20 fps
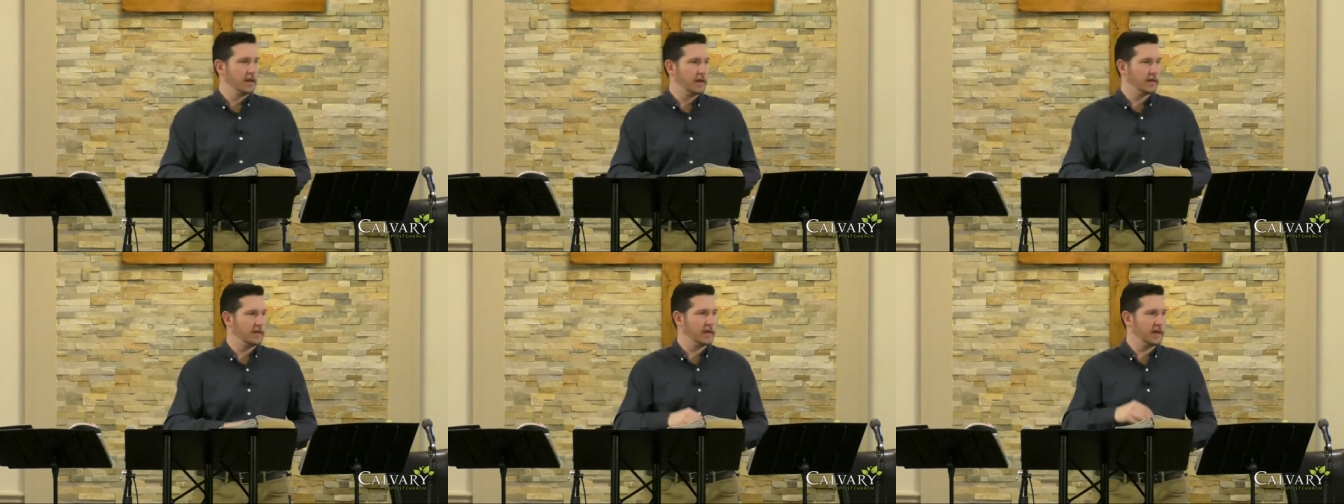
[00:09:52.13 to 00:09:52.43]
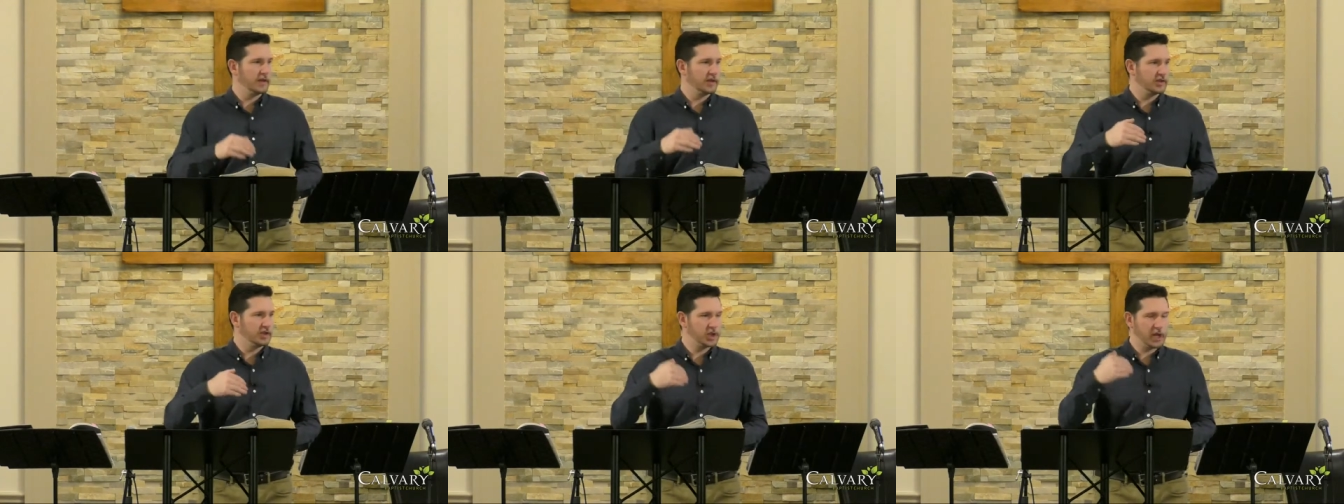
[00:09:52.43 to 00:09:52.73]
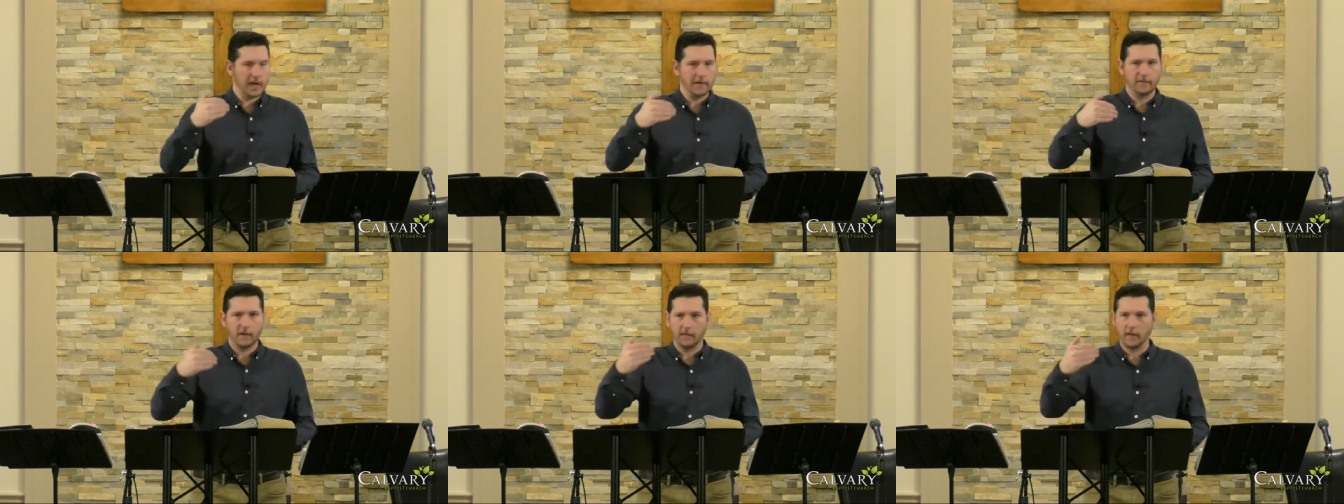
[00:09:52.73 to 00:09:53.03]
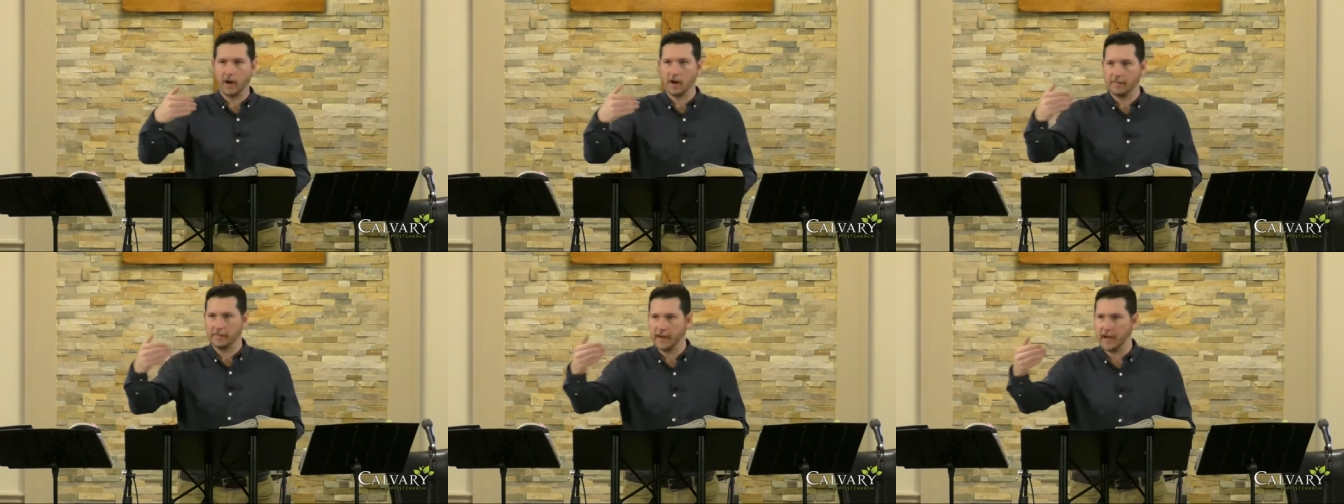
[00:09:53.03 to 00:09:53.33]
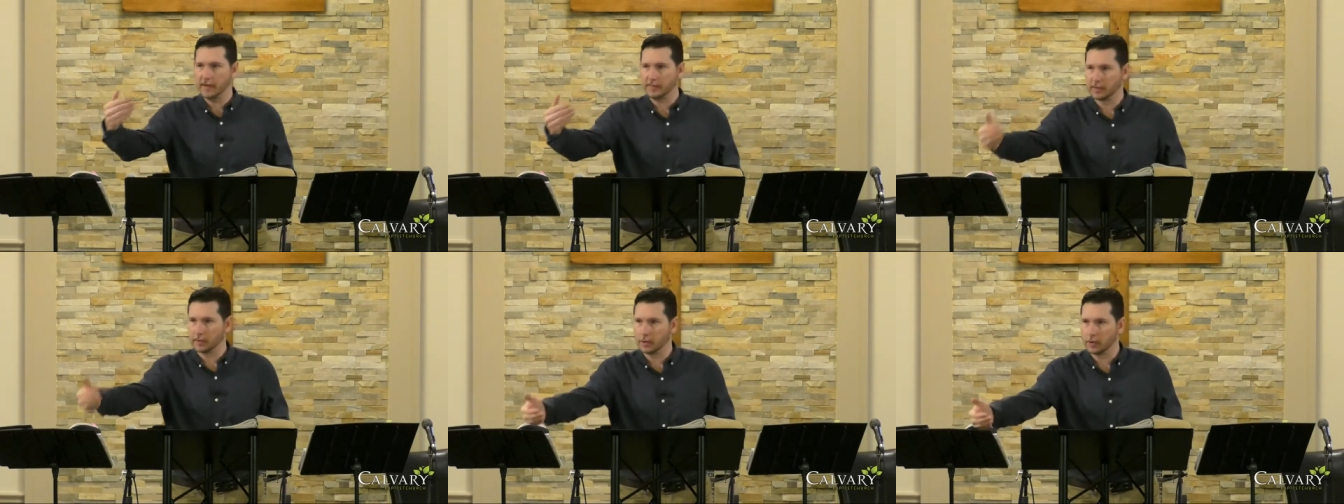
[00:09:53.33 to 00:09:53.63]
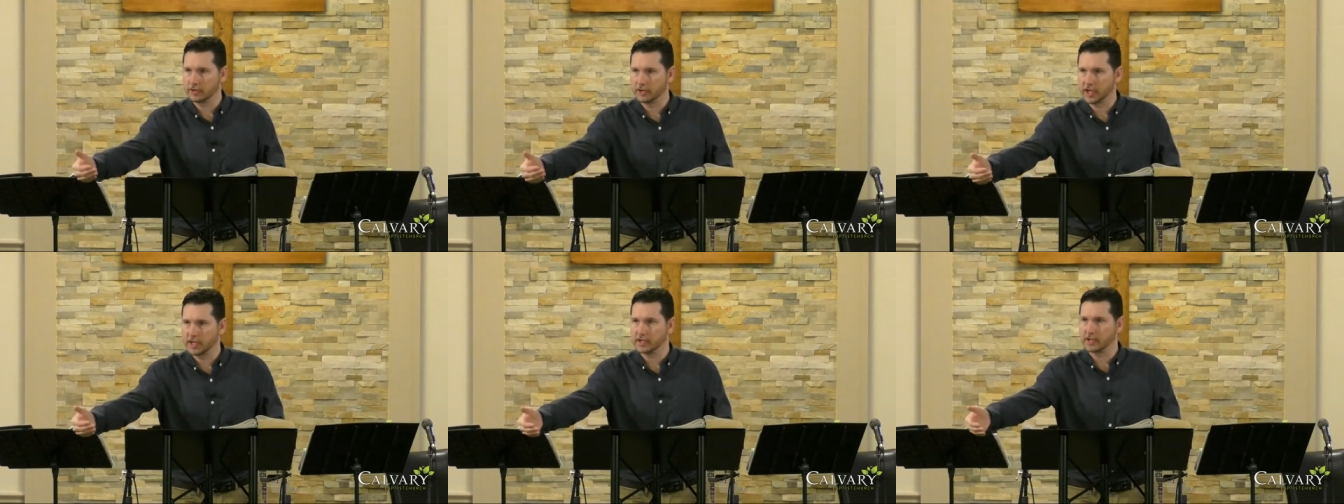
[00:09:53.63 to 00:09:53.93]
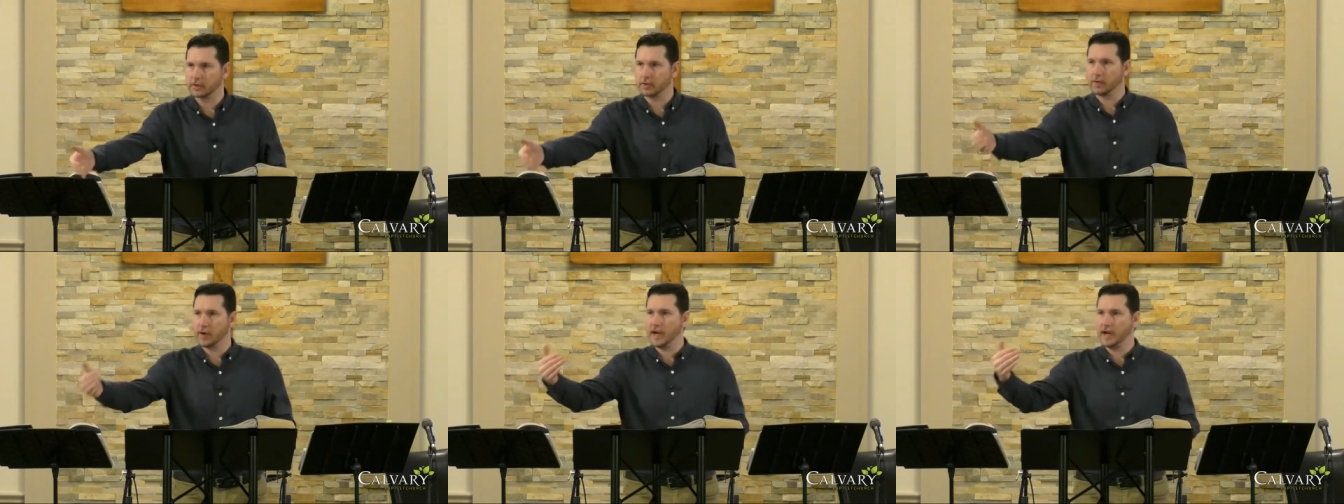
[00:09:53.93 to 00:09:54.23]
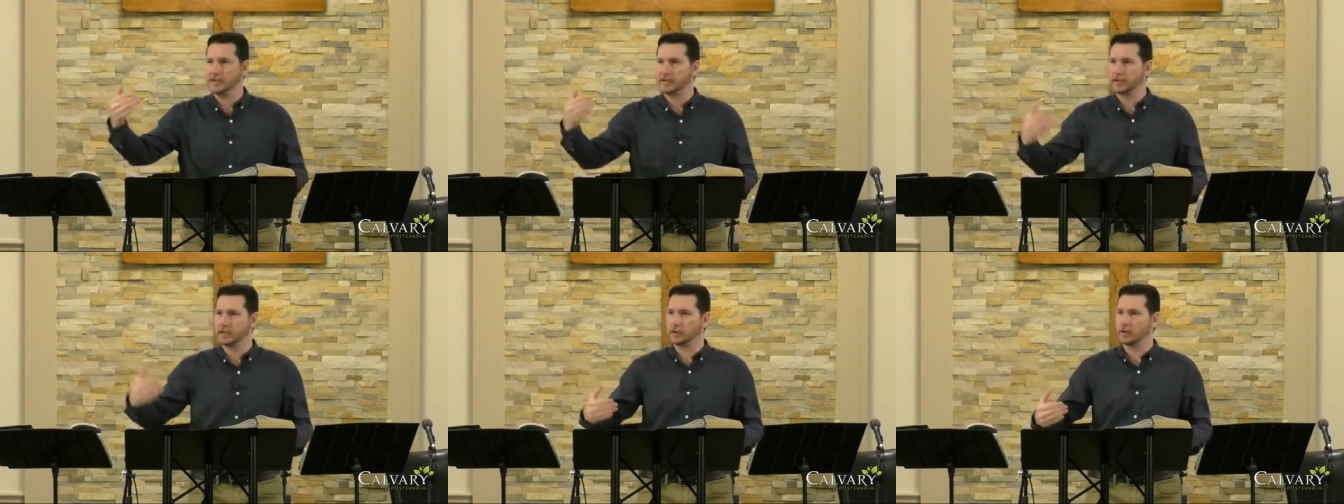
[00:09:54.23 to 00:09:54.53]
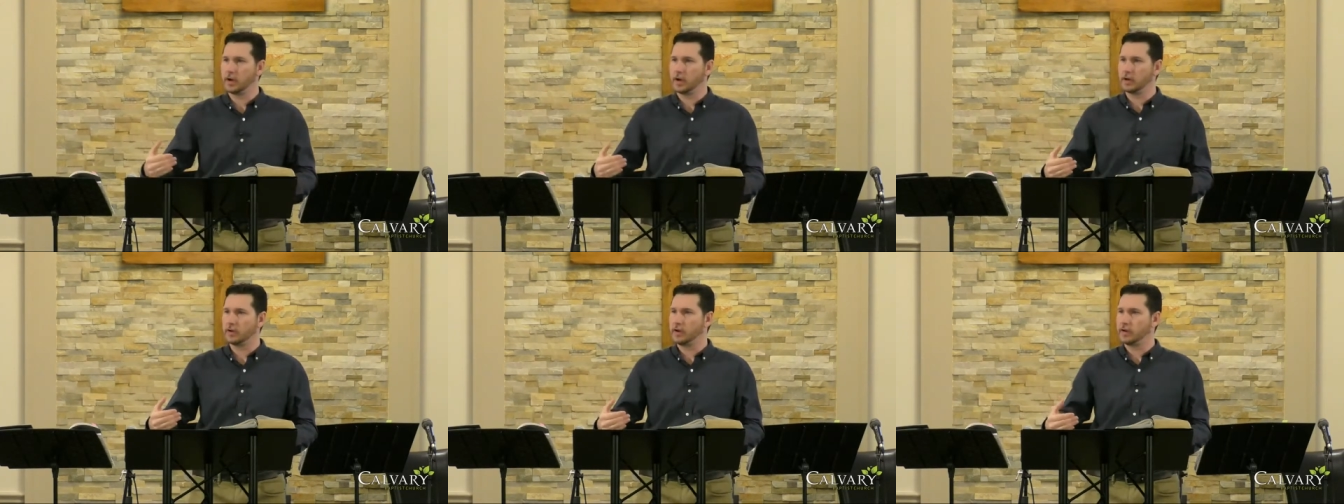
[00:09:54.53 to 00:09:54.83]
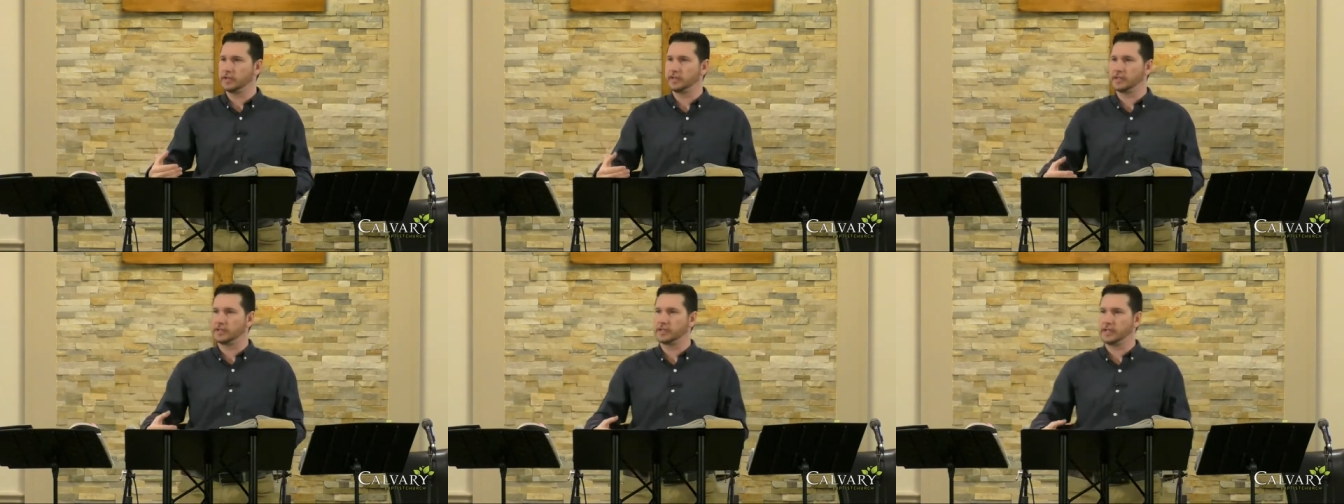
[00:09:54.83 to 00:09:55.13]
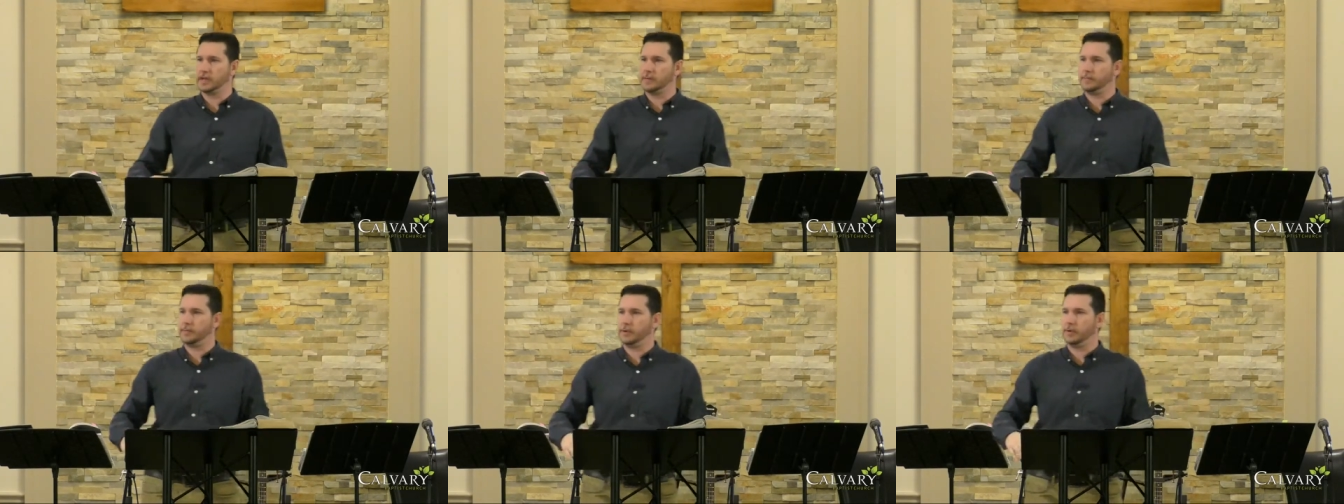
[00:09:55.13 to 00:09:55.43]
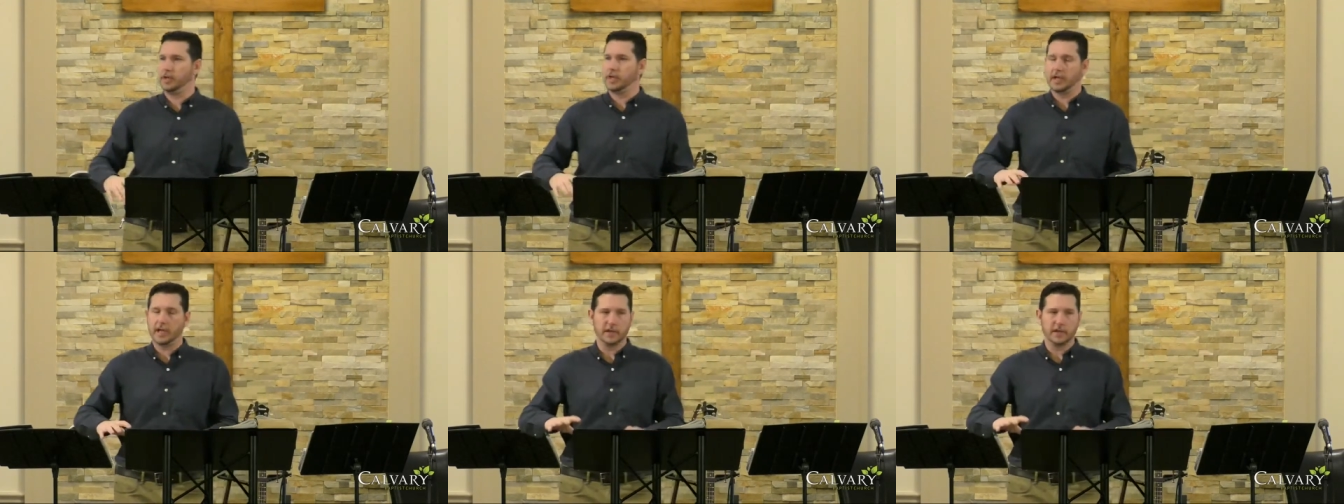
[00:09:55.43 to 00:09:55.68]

the, the, chief of our faith, the Lord Jesus Christ, the, our greatest example,